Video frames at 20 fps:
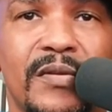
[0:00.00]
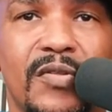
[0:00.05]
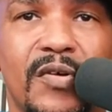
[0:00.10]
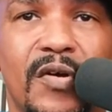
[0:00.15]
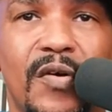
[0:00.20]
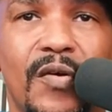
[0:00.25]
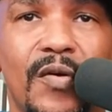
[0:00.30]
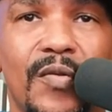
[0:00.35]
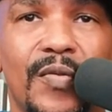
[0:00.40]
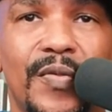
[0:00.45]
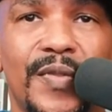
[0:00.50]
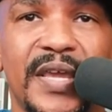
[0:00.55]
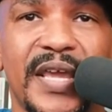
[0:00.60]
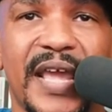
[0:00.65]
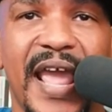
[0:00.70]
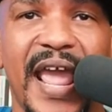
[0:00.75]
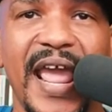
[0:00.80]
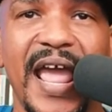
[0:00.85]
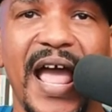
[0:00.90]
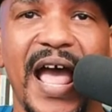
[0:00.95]
so
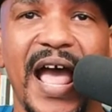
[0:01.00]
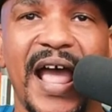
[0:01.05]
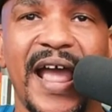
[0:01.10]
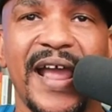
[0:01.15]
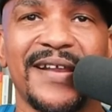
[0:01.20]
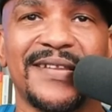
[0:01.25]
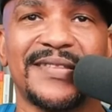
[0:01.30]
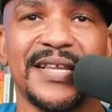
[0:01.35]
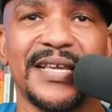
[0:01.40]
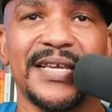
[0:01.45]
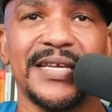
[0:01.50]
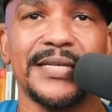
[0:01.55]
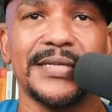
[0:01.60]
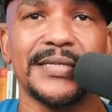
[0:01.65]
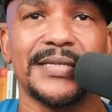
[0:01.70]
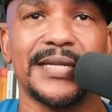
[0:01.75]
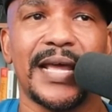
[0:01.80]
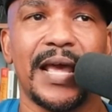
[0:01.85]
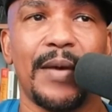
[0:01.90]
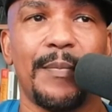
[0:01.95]
the A I
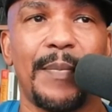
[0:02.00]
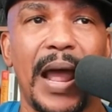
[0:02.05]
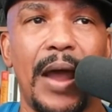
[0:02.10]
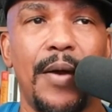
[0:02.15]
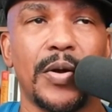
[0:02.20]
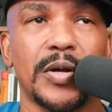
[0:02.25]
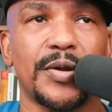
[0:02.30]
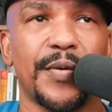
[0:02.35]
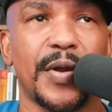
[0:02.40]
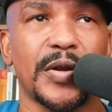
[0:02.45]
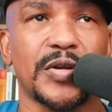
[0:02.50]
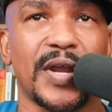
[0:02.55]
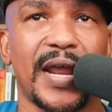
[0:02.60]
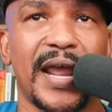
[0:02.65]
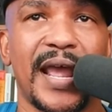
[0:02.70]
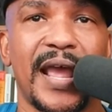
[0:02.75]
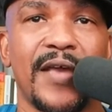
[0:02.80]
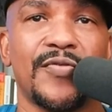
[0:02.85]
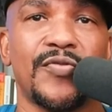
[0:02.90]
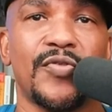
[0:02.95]
things that PowerDirector
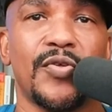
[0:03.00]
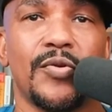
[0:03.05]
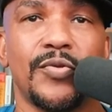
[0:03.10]
has,